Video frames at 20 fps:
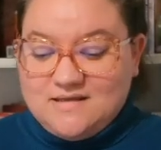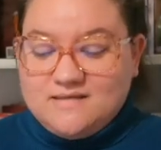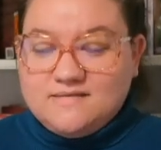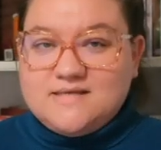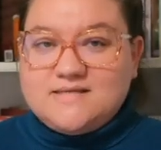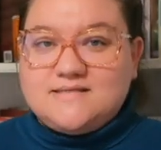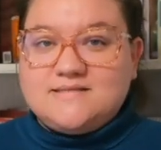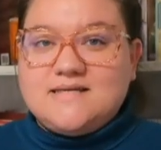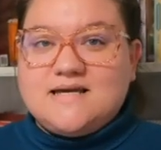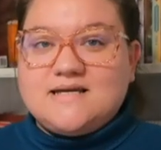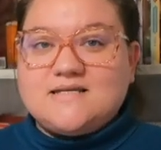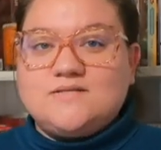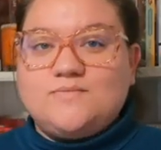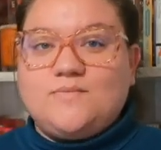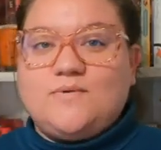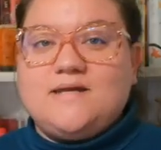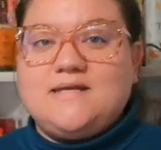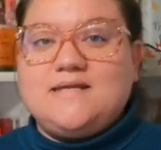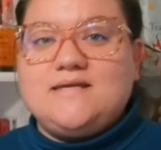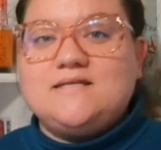This next
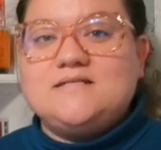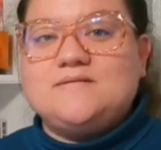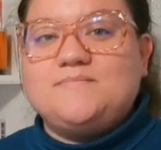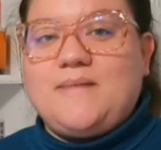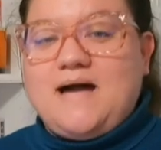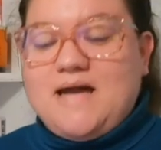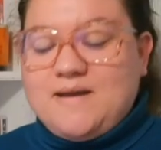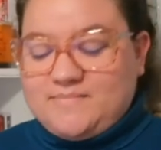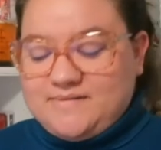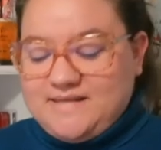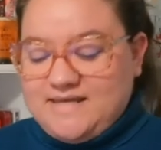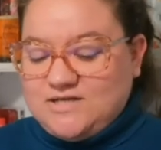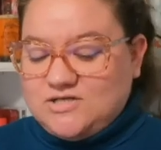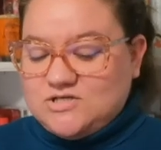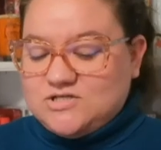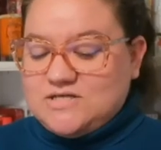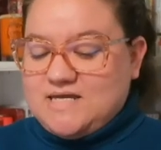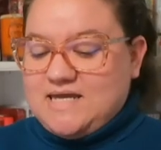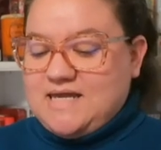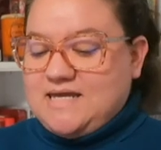one is My Plain
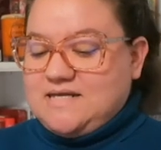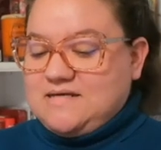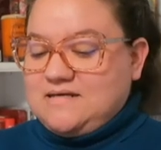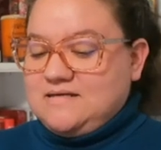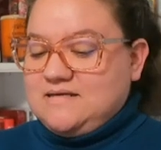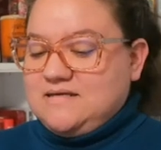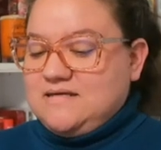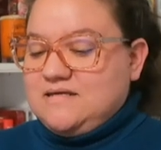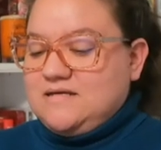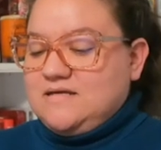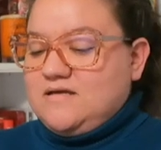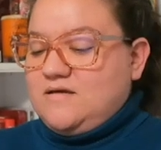Jane